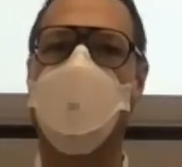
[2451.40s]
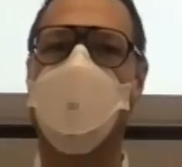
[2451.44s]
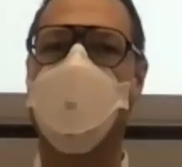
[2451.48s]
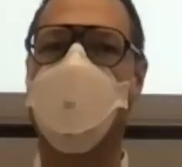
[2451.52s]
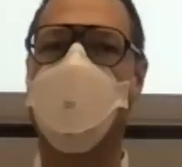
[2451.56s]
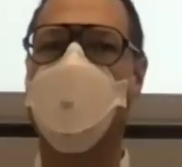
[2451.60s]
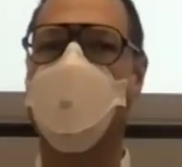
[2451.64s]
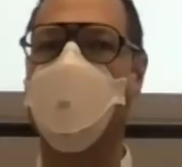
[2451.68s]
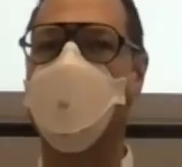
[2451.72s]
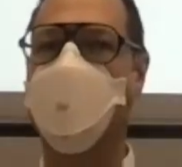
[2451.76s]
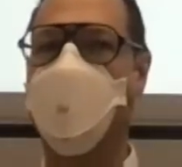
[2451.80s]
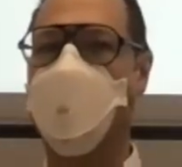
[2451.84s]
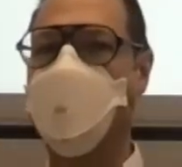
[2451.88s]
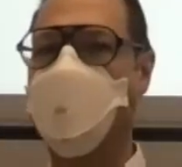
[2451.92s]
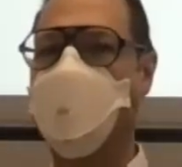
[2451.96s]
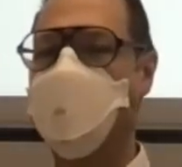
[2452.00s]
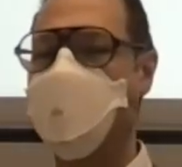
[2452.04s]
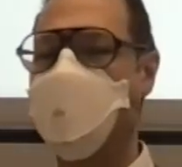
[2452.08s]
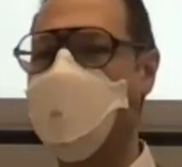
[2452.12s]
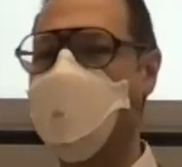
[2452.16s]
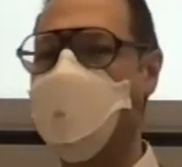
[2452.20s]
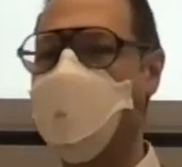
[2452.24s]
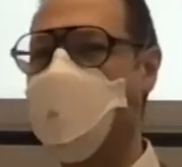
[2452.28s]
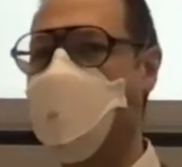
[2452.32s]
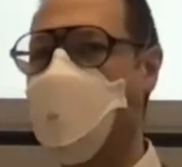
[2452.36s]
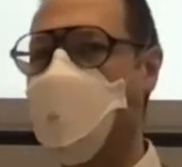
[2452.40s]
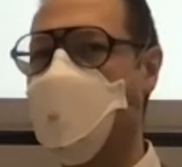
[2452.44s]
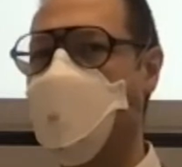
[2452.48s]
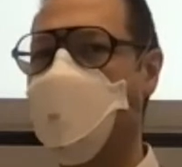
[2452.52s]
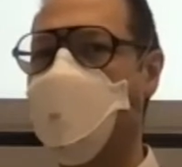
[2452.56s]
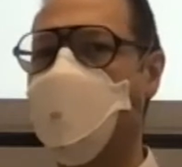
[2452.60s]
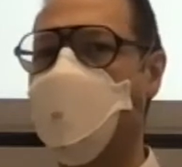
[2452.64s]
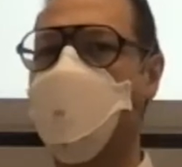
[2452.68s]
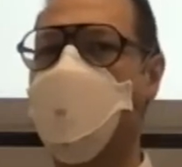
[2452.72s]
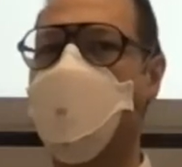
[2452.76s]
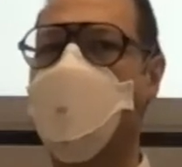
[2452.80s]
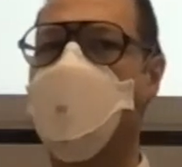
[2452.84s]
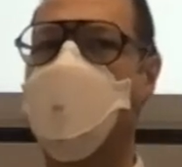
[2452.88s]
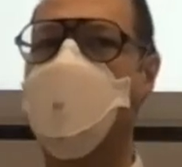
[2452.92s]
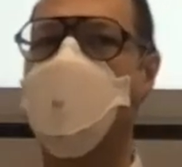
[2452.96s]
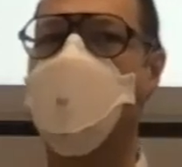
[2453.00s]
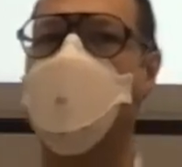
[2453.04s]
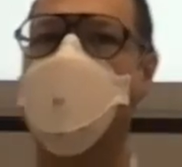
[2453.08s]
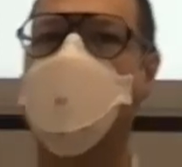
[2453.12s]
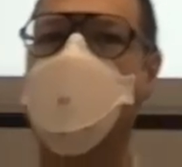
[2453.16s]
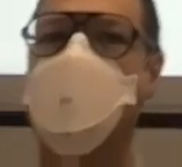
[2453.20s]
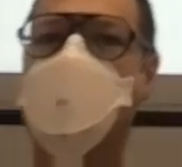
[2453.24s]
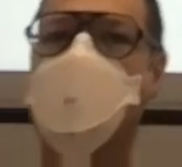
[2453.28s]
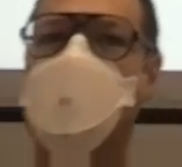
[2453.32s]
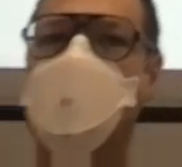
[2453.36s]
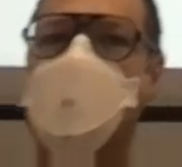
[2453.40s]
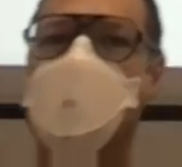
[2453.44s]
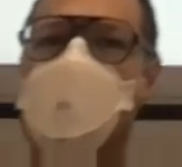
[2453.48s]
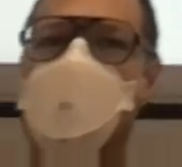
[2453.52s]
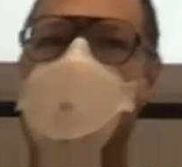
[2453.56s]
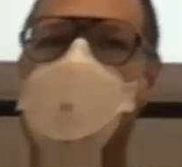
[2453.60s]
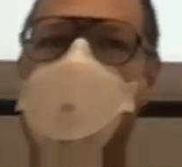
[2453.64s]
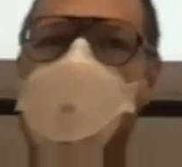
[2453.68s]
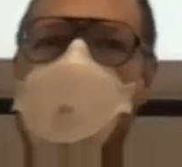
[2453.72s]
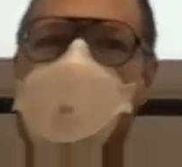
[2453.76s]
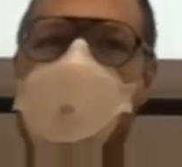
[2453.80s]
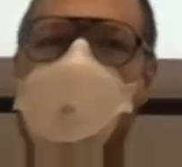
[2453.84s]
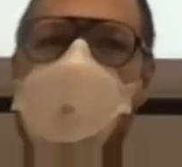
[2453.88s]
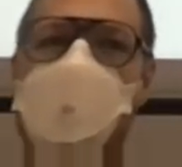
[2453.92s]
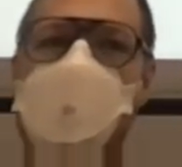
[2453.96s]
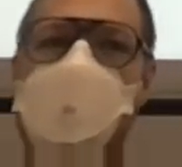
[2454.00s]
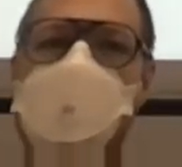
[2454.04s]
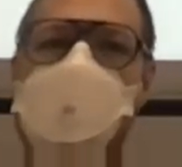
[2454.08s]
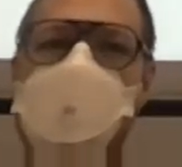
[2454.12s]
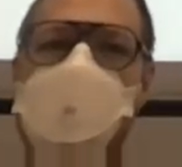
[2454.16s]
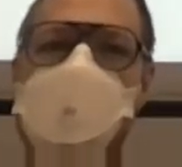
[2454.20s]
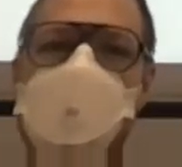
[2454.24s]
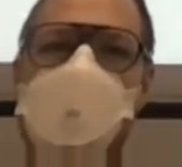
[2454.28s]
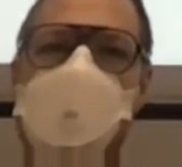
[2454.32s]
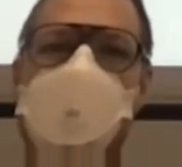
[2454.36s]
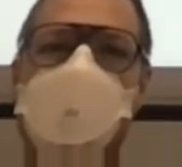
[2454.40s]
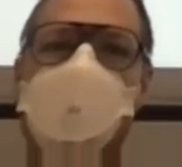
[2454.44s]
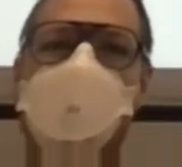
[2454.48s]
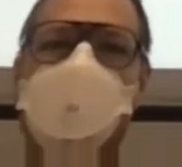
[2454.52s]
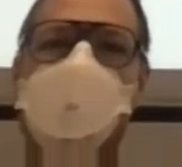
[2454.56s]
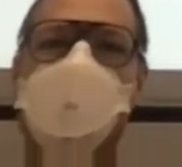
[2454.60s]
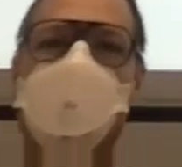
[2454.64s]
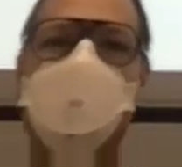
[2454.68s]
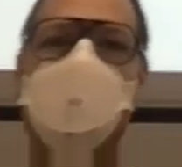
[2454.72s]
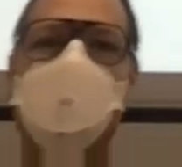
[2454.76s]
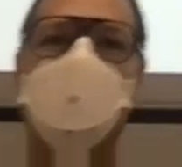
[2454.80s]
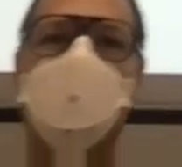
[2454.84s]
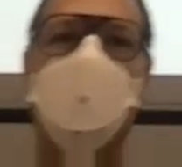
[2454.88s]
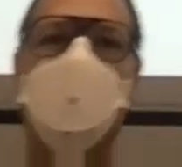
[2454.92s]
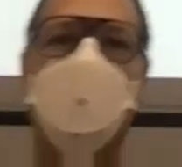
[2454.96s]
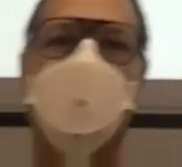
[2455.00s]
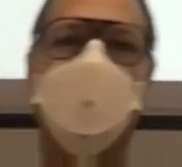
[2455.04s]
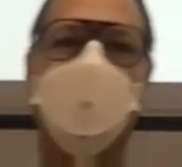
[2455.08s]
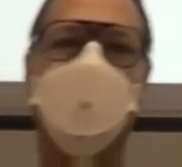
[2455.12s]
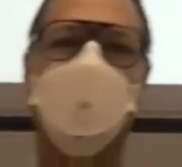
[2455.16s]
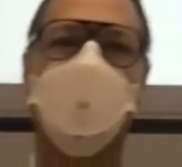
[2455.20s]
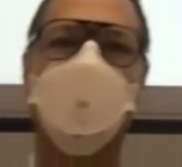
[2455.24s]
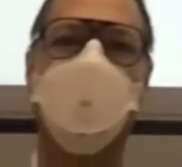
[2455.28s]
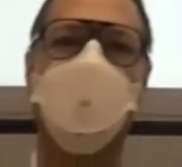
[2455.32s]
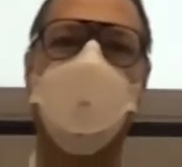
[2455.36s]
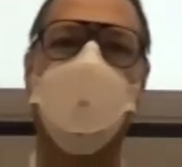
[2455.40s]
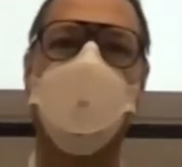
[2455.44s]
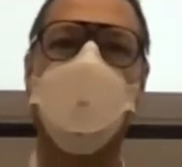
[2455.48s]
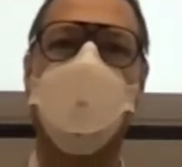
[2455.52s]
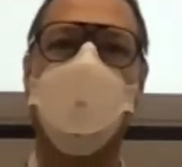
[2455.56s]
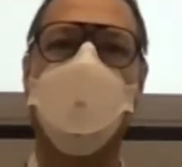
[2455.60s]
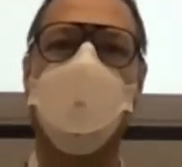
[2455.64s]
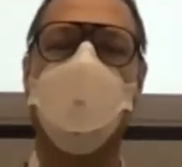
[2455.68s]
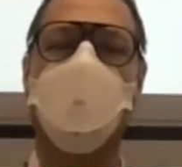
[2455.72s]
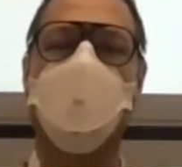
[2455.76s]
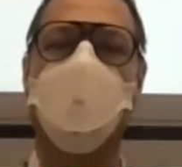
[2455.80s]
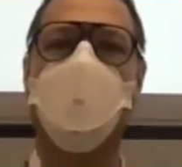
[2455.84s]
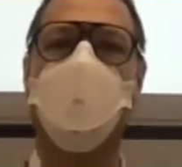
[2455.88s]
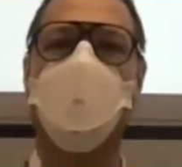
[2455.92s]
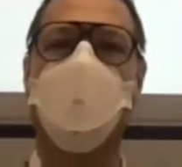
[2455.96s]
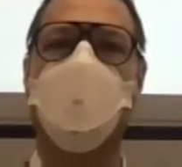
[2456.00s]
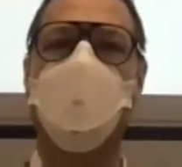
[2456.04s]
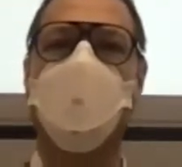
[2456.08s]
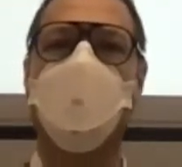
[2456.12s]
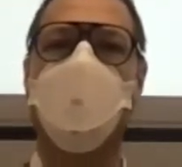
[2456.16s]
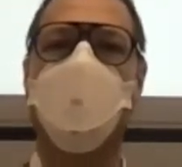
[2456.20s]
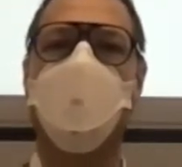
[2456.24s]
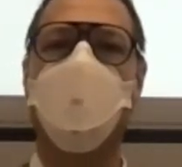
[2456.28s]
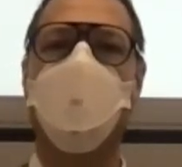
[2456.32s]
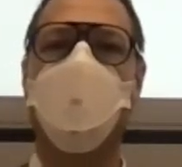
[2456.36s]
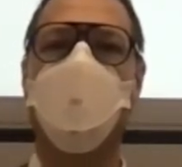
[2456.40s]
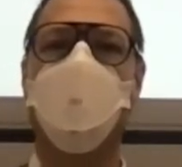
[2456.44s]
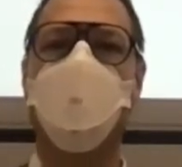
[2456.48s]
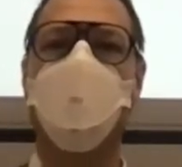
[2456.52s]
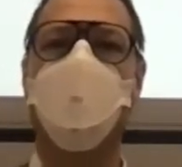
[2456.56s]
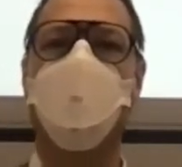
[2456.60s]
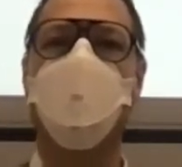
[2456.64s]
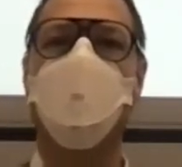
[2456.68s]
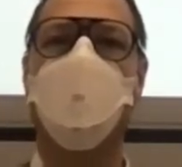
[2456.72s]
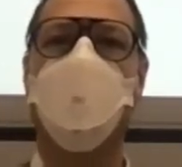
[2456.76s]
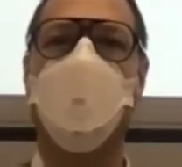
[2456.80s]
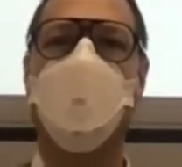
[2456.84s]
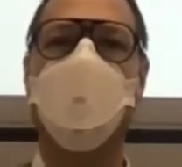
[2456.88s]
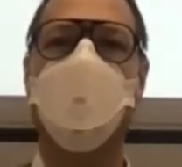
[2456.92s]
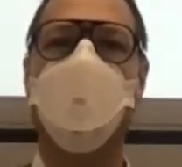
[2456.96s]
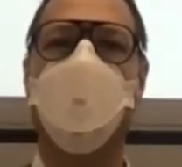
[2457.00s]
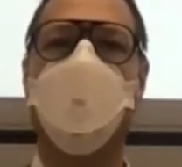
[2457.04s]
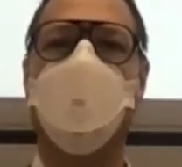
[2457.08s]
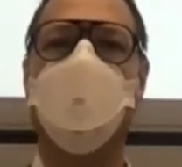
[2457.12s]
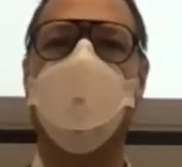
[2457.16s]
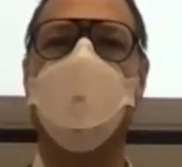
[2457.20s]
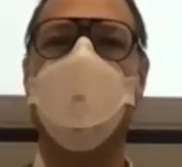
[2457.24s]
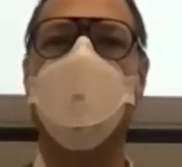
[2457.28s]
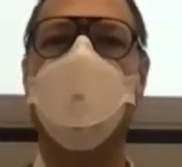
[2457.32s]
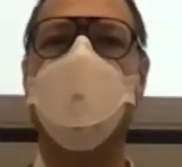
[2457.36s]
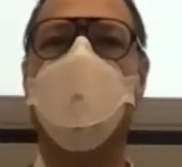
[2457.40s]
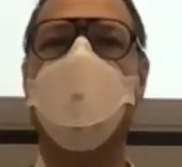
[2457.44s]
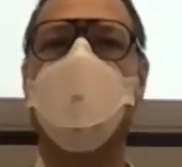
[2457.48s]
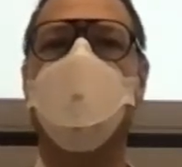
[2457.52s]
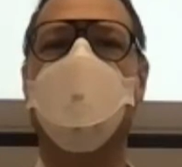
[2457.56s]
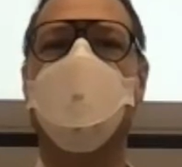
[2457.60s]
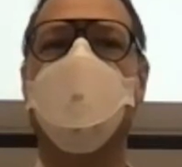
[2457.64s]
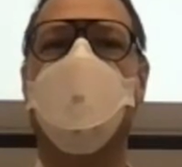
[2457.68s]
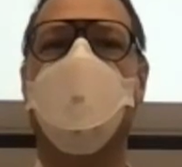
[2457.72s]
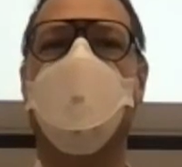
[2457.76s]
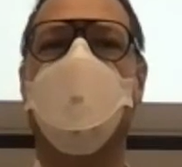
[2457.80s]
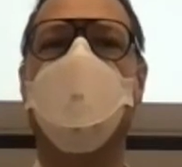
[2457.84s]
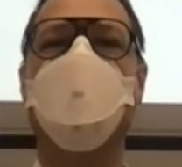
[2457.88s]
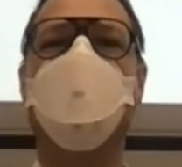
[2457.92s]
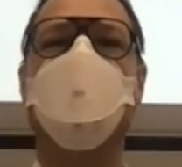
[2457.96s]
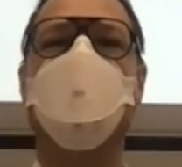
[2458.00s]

Okay, so the cool thing instead is that you can actually change